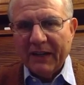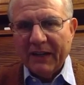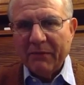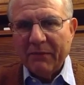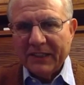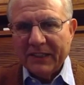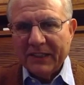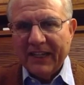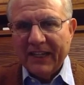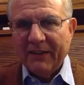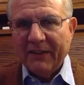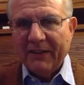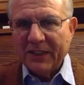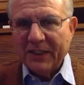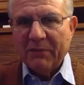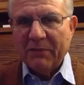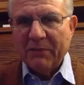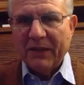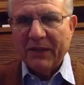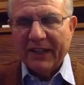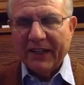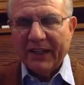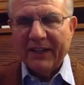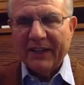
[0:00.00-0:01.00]
I must have
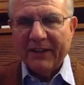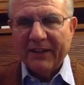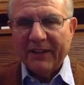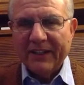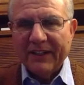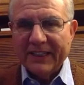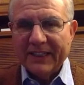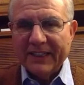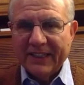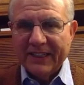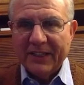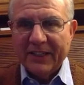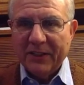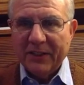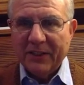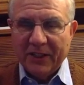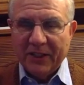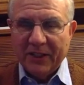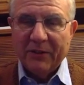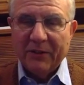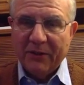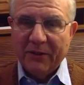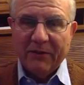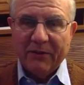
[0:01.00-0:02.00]
something here. And he said,
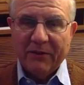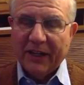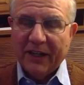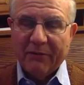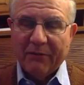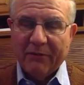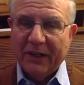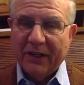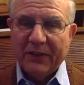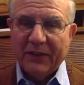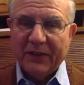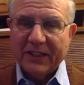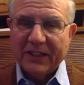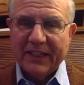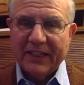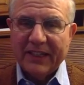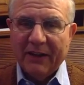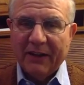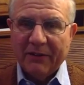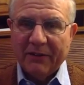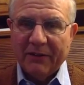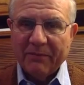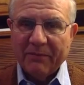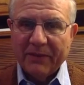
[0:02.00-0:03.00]
you've got to write this
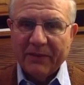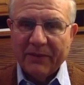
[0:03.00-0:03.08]
down.